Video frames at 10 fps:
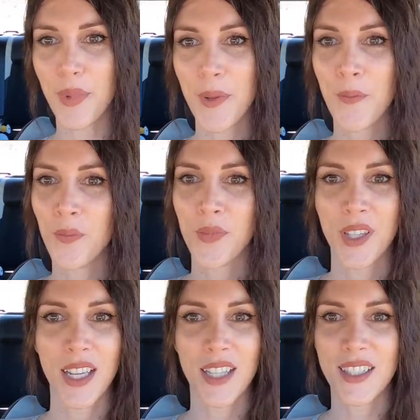
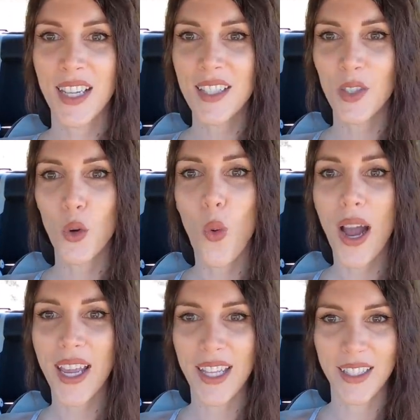and it's nice and
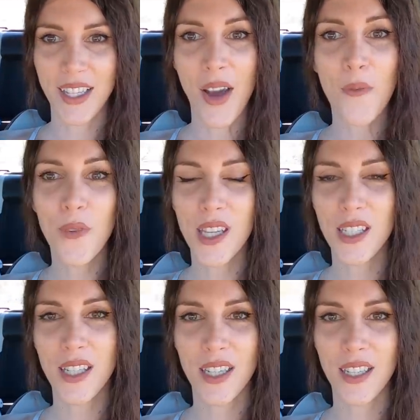quiet and
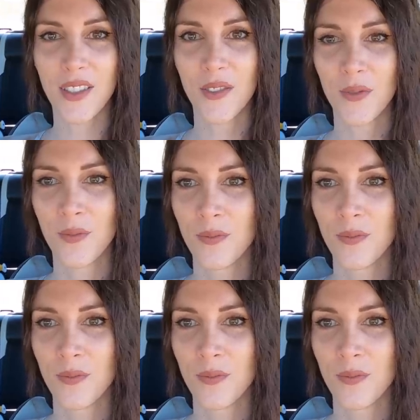comfy in here.